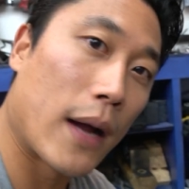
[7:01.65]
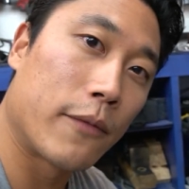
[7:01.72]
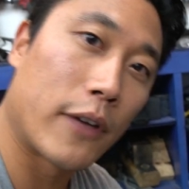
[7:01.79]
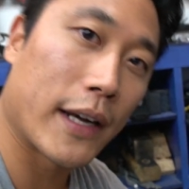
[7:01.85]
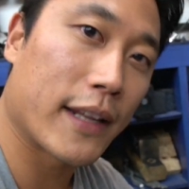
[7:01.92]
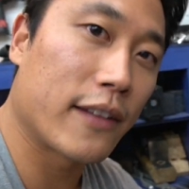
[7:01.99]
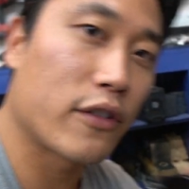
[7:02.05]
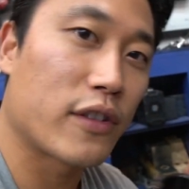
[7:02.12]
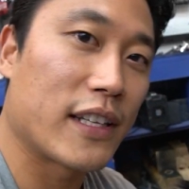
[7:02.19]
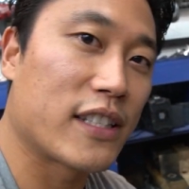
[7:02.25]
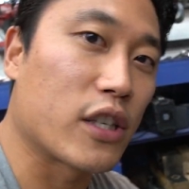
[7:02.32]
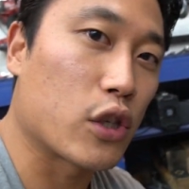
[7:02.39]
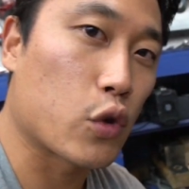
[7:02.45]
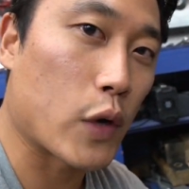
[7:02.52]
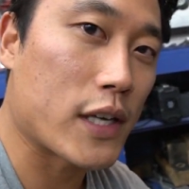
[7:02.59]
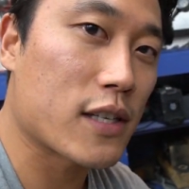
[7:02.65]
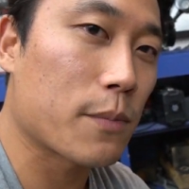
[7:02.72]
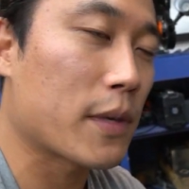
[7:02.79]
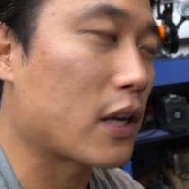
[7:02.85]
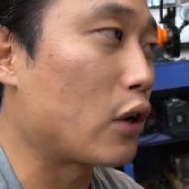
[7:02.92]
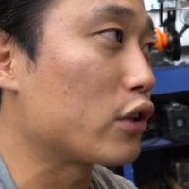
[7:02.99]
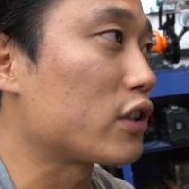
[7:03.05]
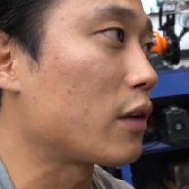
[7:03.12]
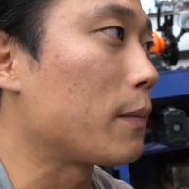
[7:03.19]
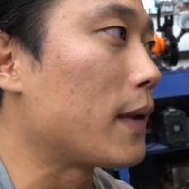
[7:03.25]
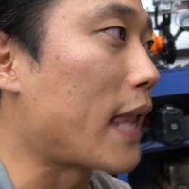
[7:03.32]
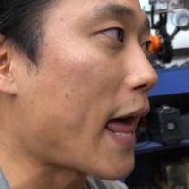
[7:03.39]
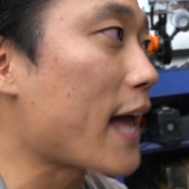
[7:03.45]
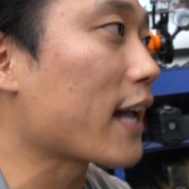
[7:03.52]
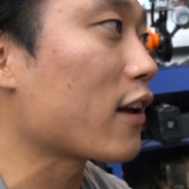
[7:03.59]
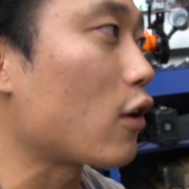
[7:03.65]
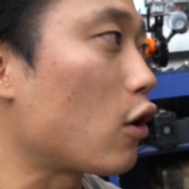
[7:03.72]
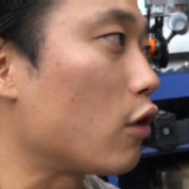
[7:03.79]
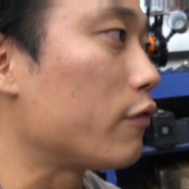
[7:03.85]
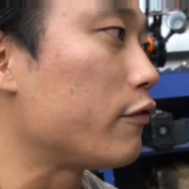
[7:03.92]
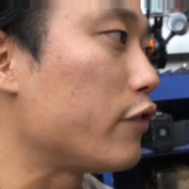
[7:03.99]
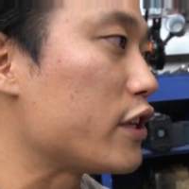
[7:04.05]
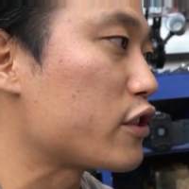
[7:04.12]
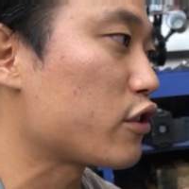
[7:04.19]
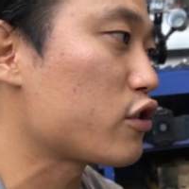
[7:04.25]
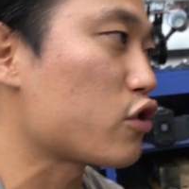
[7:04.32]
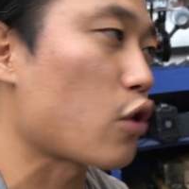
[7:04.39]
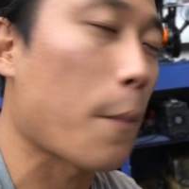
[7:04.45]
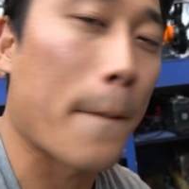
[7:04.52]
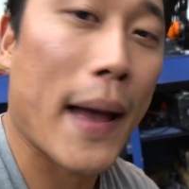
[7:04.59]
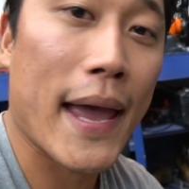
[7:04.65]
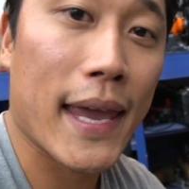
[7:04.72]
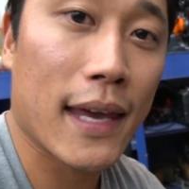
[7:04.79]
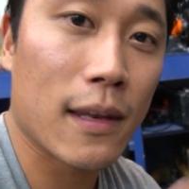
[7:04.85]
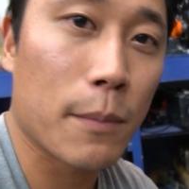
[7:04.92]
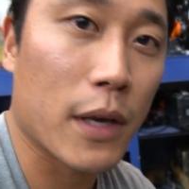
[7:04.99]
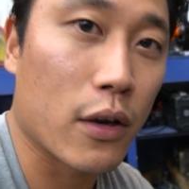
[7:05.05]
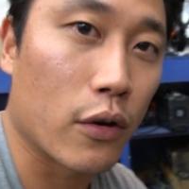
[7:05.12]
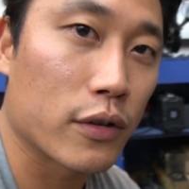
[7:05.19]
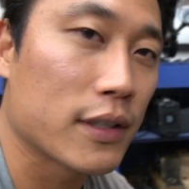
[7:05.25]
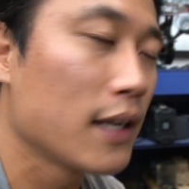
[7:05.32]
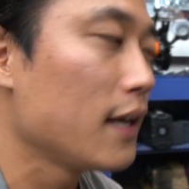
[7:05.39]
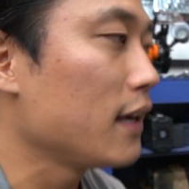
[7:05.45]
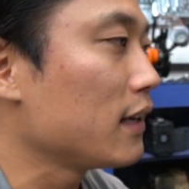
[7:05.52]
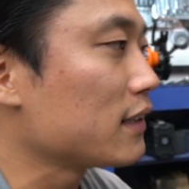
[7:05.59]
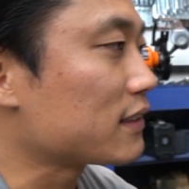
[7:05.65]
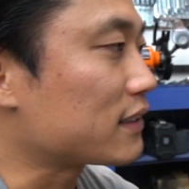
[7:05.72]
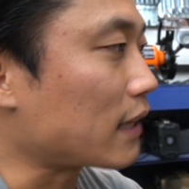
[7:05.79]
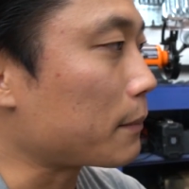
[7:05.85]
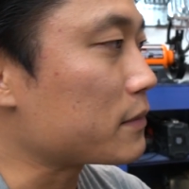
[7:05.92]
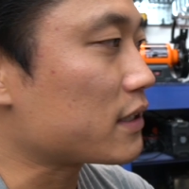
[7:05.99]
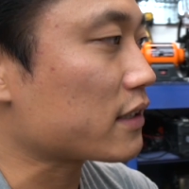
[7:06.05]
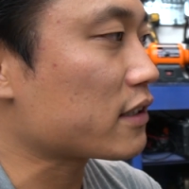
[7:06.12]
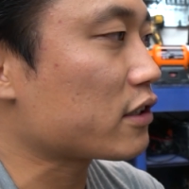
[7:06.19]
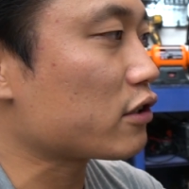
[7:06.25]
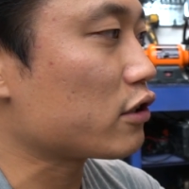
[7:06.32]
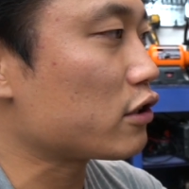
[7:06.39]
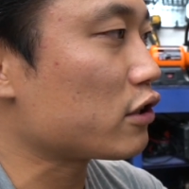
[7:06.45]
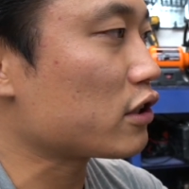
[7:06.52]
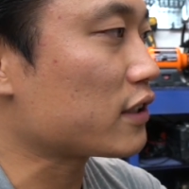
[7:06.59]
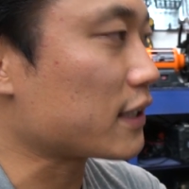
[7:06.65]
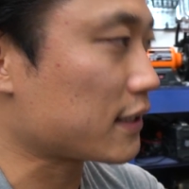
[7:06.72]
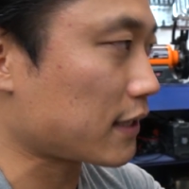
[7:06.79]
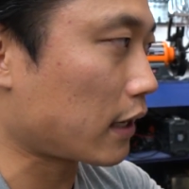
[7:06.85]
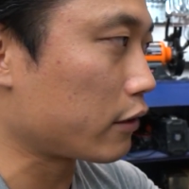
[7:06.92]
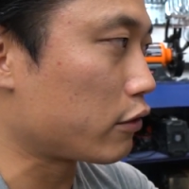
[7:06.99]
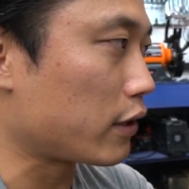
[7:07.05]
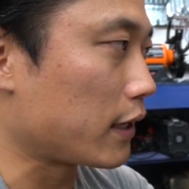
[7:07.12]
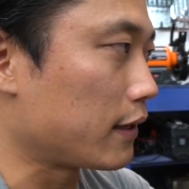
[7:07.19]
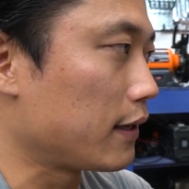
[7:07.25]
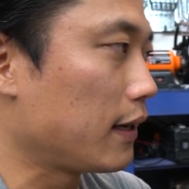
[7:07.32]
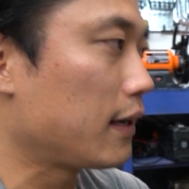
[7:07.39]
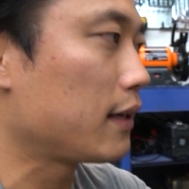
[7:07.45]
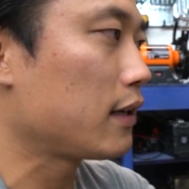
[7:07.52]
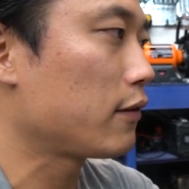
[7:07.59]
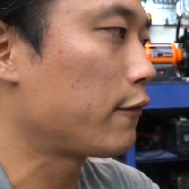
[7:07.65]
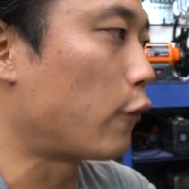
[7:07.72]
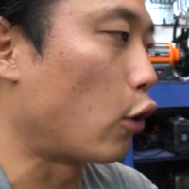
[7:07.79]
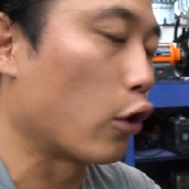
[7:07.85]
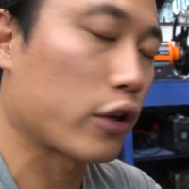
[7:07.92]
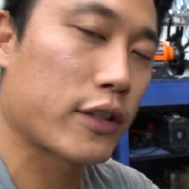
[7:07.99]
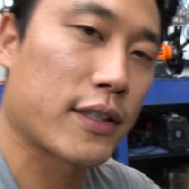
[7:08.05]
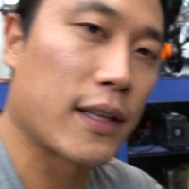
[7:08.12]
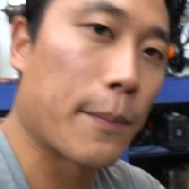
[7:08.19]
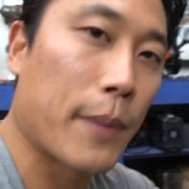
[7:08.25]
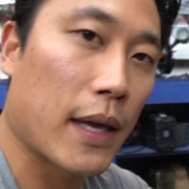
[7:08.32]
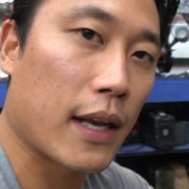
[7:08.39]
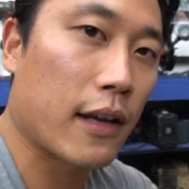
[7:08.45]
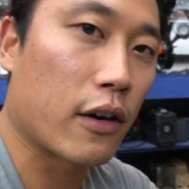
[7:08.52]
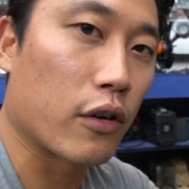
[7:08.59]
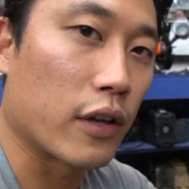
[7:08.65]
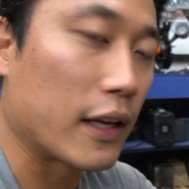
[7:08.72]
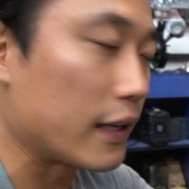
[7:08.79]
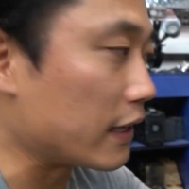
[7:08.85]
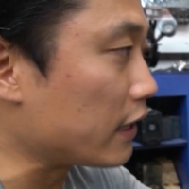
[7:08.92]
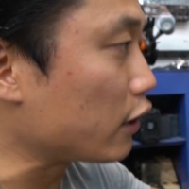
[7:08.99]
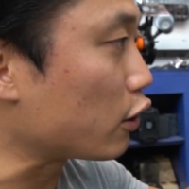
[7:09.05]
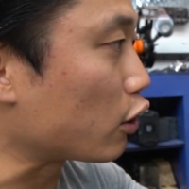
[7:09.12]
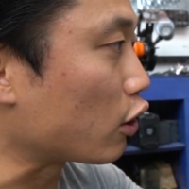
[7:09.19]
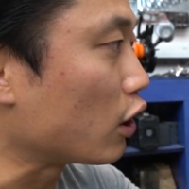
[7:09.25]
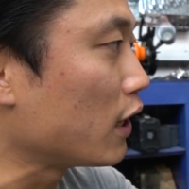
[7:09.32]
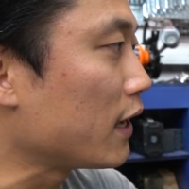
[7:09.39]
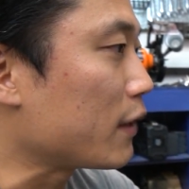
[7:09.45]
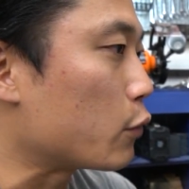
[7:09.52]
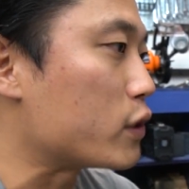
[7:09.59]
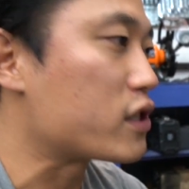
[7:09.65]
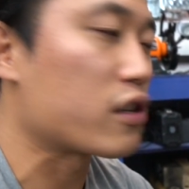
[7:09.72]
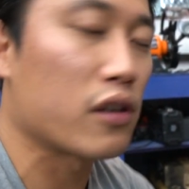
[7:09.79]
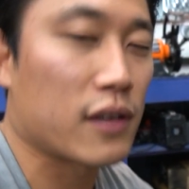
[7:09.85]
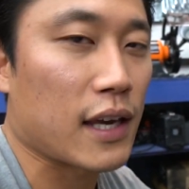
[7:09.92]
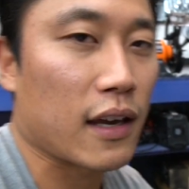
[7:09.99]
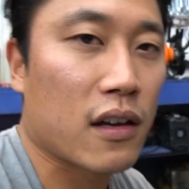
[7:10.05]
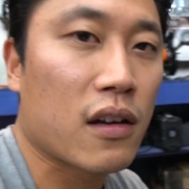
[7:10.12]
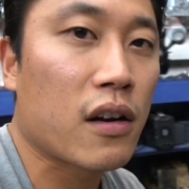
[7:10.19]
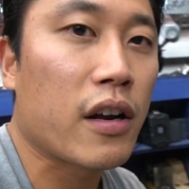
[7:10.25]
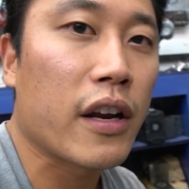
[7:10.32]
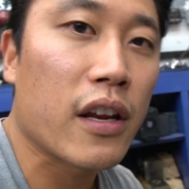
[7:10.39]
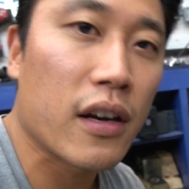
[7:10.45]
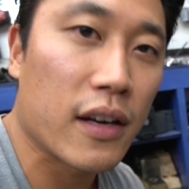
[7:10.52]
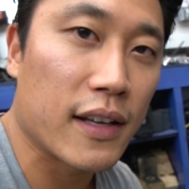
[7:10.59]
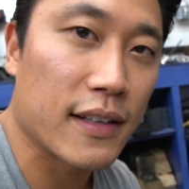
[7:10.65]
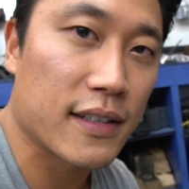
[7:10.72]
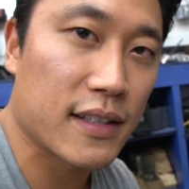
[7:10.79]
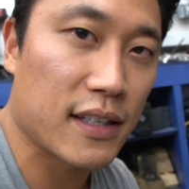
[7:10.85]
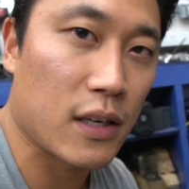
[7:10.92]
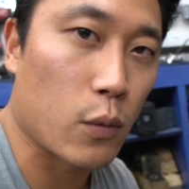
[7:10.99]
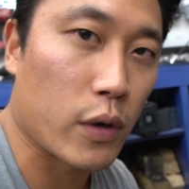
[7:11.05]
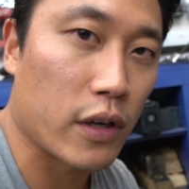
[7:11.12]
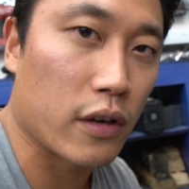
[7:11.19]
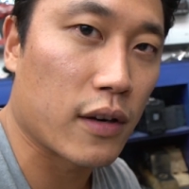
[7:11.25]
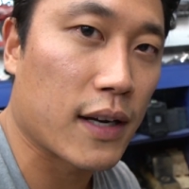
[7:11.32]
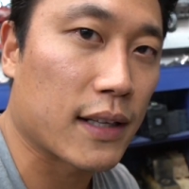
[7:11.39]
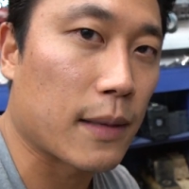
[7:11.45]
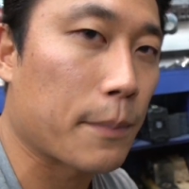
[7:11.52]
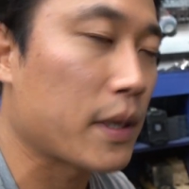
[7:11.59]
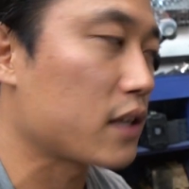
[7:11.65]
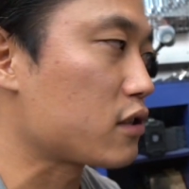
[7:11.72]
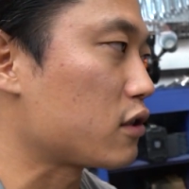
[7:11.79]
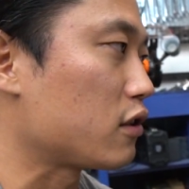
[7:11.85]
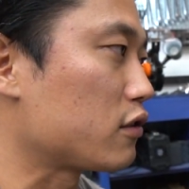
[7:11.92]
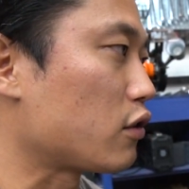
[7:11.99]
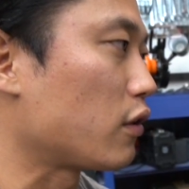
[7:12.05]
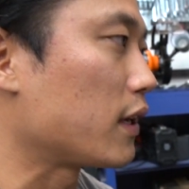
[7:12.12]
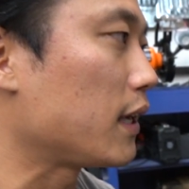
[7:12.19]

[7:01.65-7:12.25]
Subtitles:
I'm running into this situation because of lack of research on my end, because some Gixxer 600 forks, depending on the year, which you can clearly see when you look at the pictures on